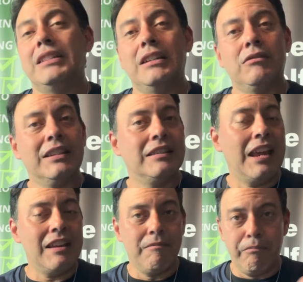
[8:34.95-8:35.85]
you know, can
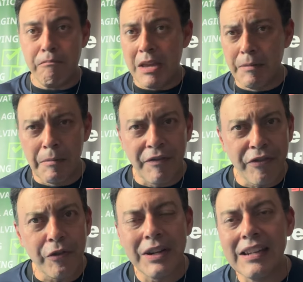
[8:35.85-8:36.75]
take minimum of
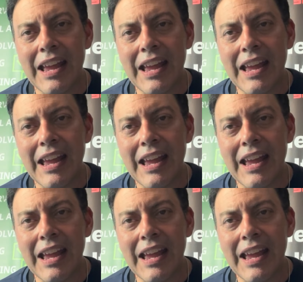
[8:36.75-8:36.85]
30